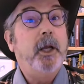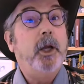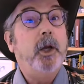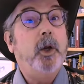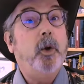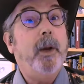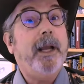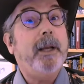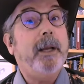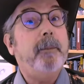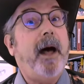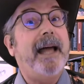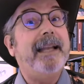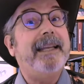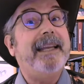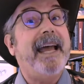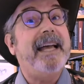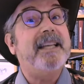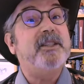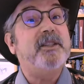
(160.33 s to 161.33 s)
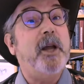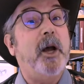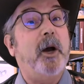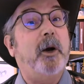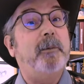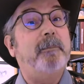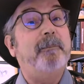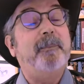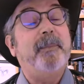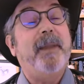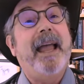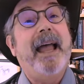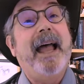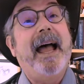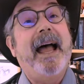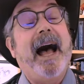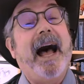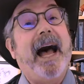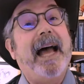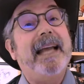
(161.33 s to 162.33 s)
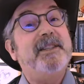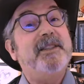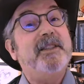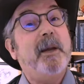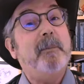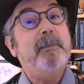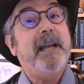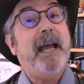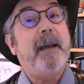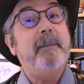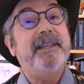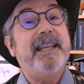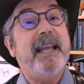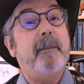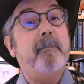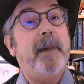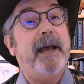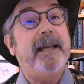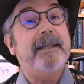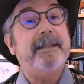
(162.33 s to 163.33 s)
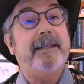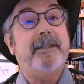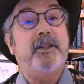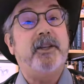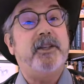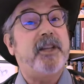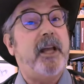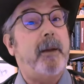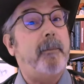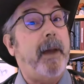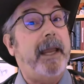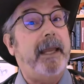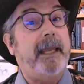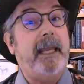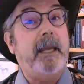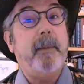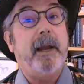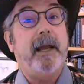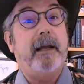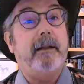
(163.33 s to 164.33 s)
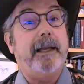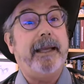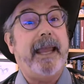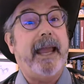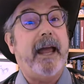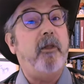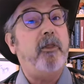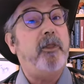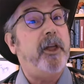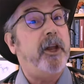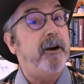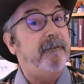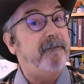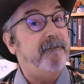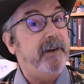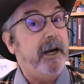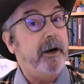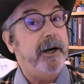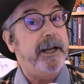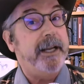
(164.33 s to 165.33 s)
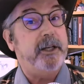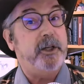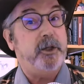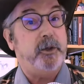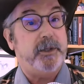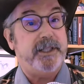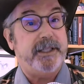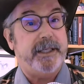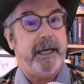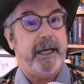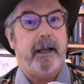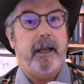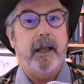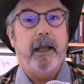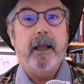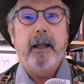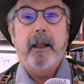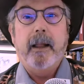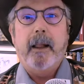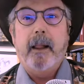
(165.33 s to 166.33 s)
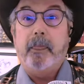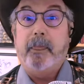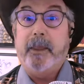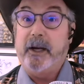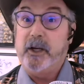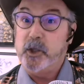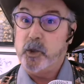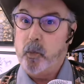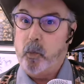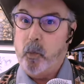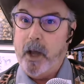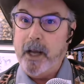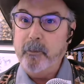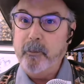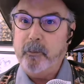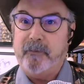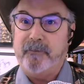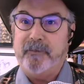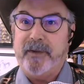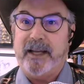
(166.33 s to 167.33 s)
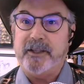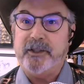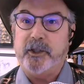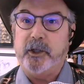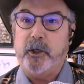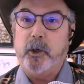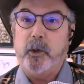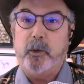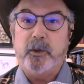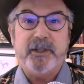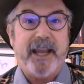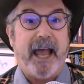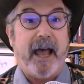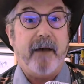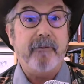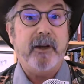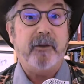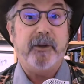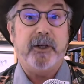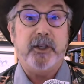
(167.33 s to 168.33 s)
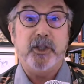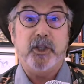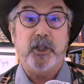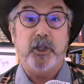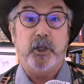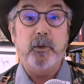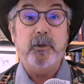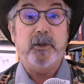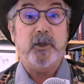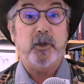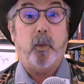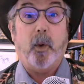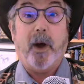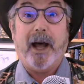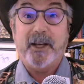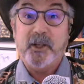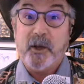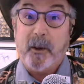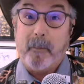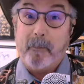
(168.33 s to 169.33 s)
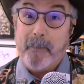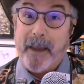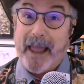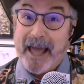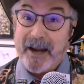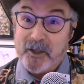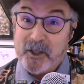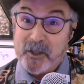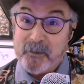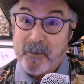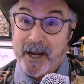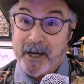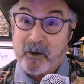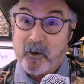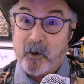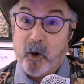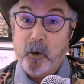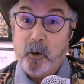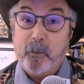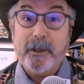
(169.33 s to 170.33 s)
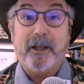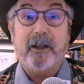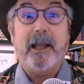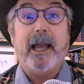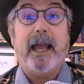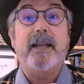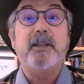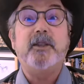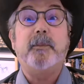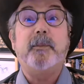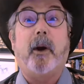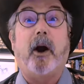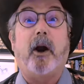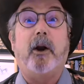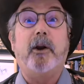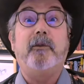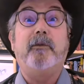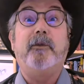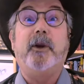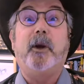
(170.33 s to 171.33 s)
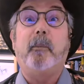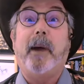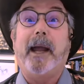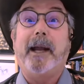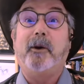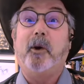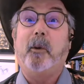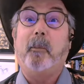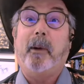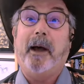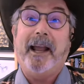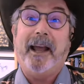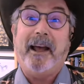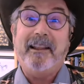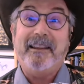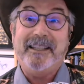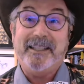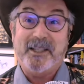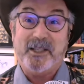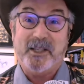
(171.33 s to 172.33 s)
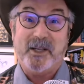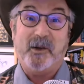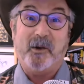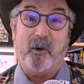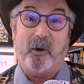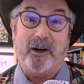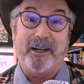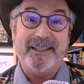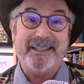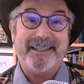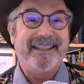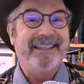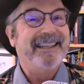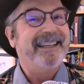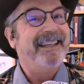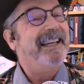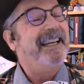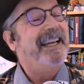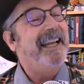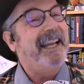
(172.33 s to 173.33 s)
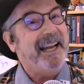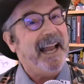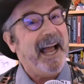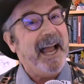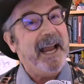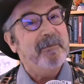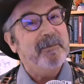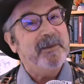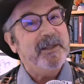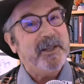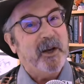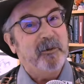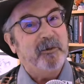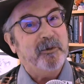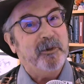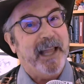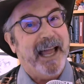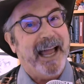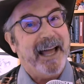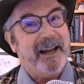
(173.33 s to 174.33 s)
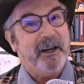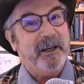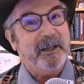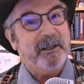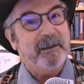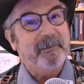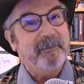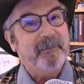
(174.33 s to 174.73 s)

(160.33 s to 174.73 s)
Quick podcast note. I sometimes get messages on my email account that are very interesting. There's one professor who's having their students watch Matters Microbial as part of their microbiology course, and I am so flattered.